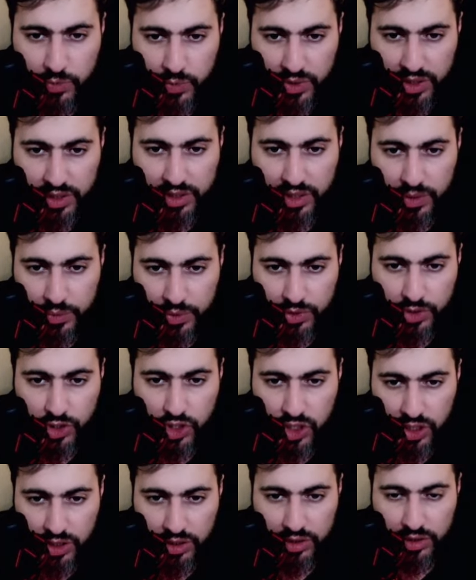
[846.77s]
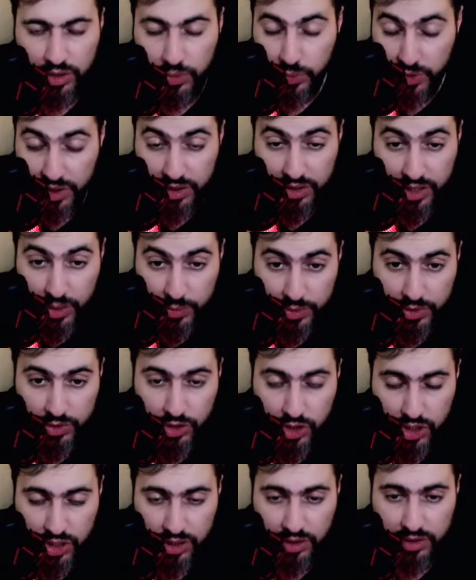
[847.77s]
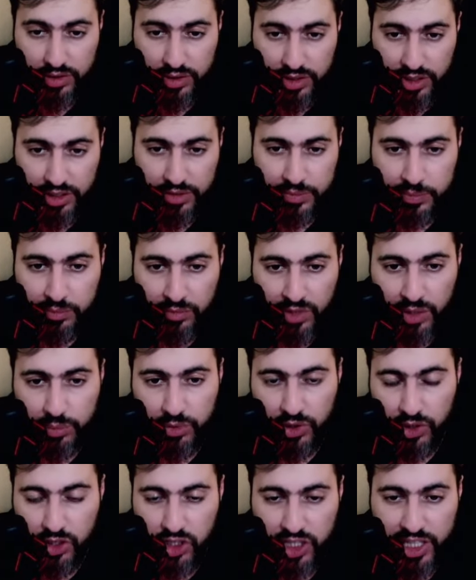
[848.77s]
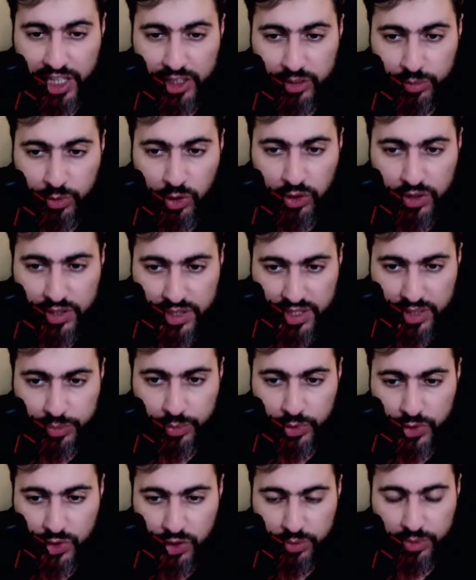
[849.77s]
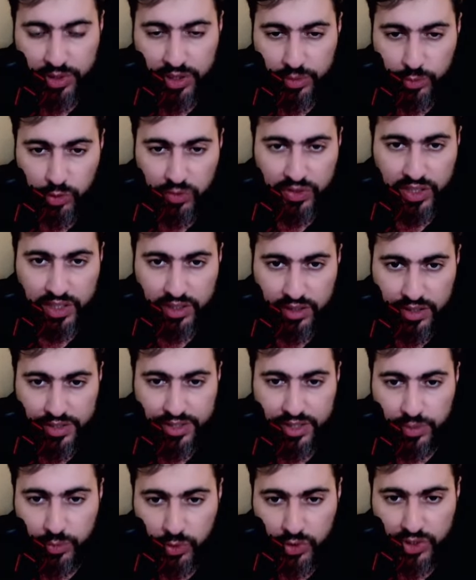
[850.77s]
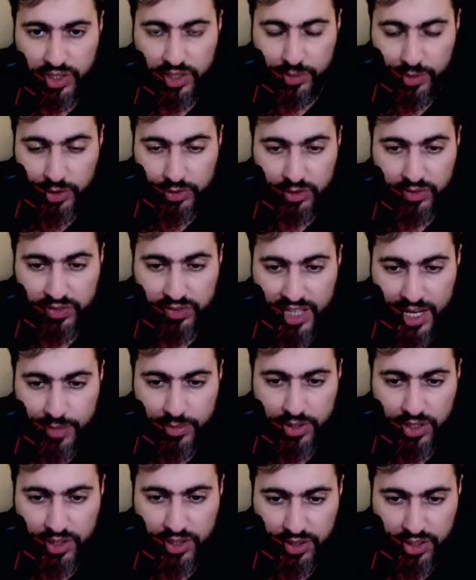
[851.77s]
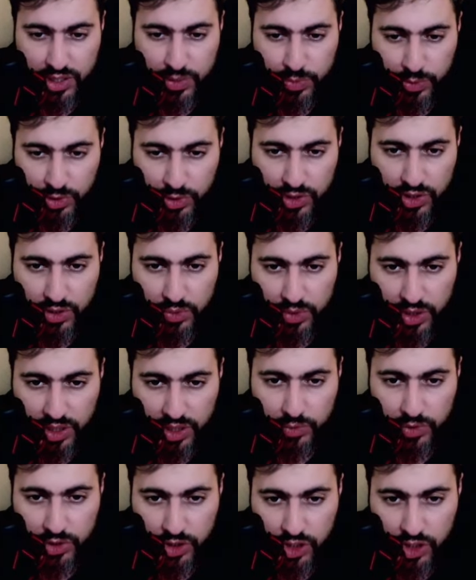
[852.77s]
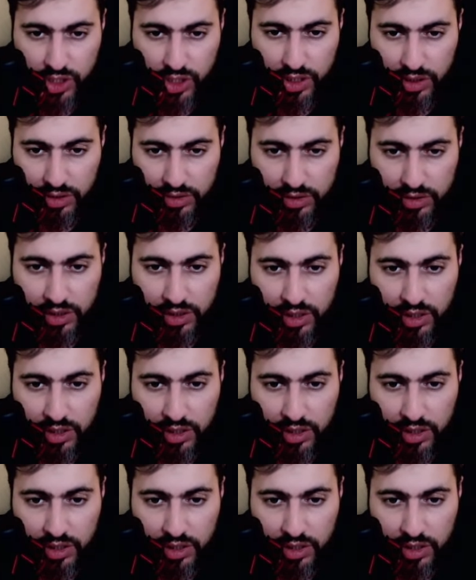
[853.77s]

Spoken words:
We're not going to shield. We're going to shield here because Shadow Ball is supposed to be the move that does the most amount of damage at this point. So we're going to shield,